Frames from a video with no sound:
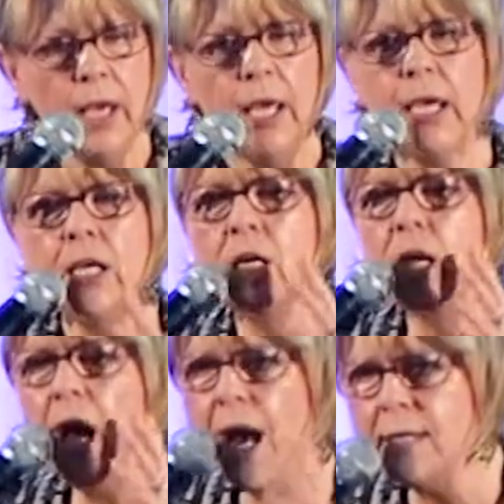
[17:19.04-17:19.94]
He
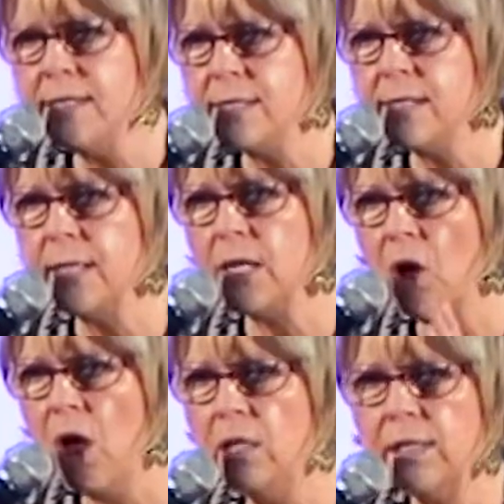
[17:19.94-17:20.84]
constantly
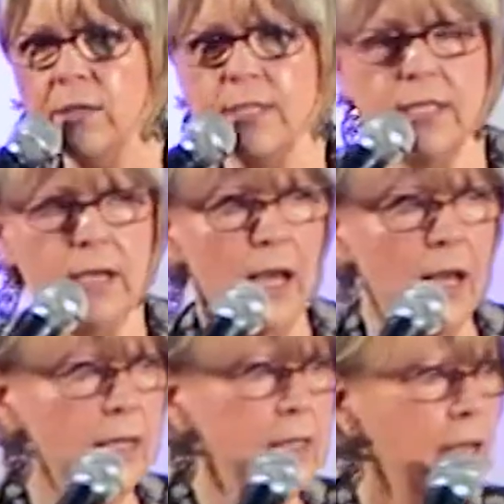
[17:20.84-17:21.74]
called out to God,